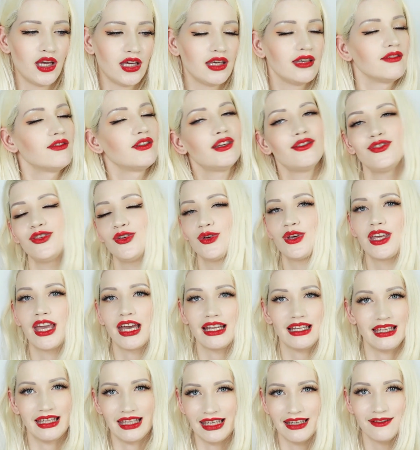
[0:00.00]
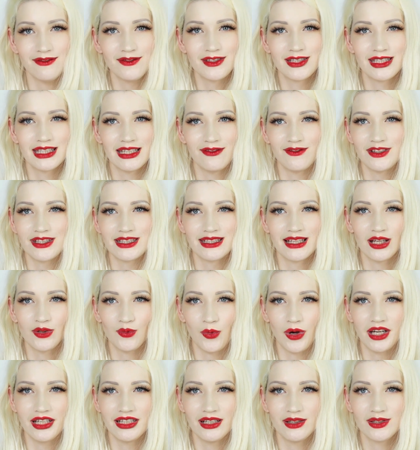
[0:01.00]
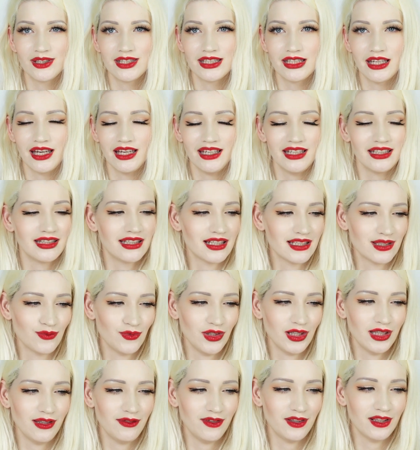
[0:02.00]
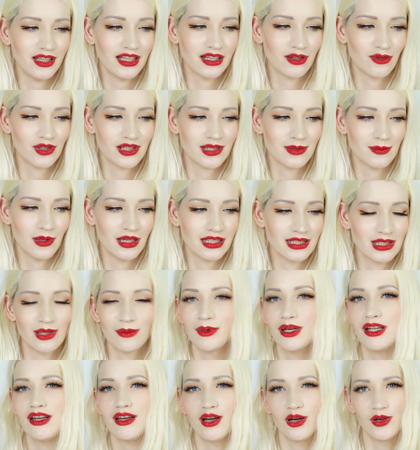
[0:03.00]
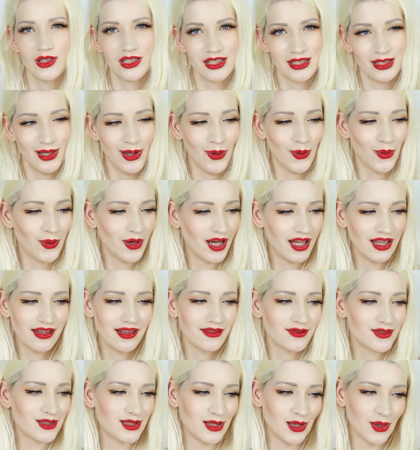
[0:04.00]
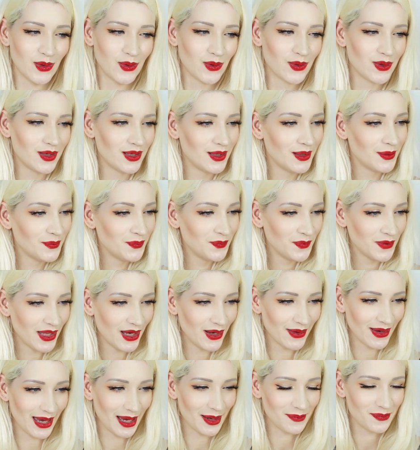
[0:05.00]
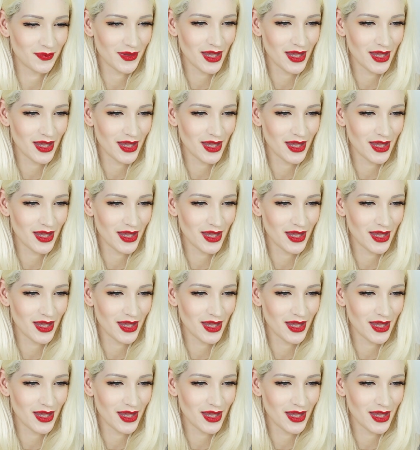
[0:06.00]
Even if you get gifts, if it's not white outside, it doesn't really feel like Christmas. So I'm gonna go with snow. I love snow. Okay,